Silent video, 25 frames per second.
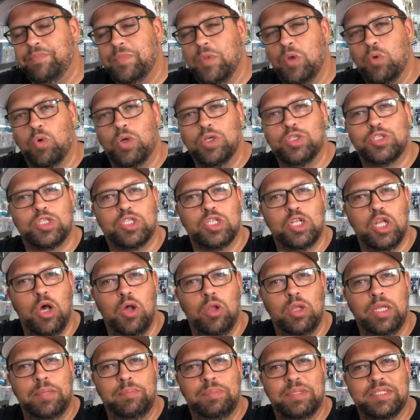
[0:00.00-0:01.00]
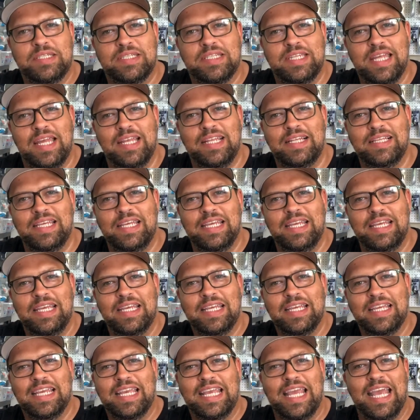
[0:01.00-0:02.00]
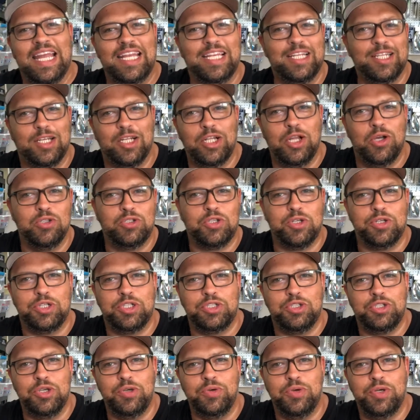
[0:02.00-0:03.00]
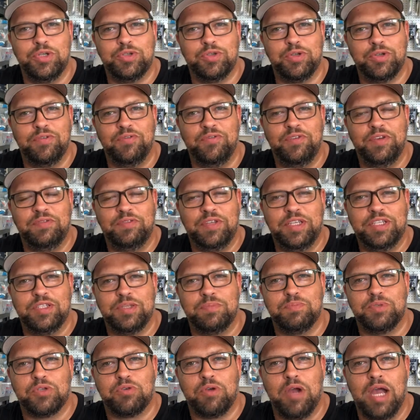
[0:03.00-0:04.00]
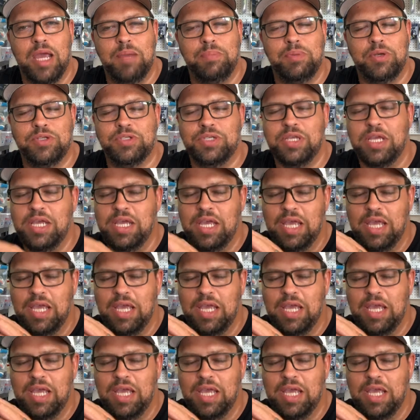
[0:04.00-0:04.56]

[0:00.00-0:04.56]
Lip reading: We're slowly but steadily getting closer to 250 subscribers.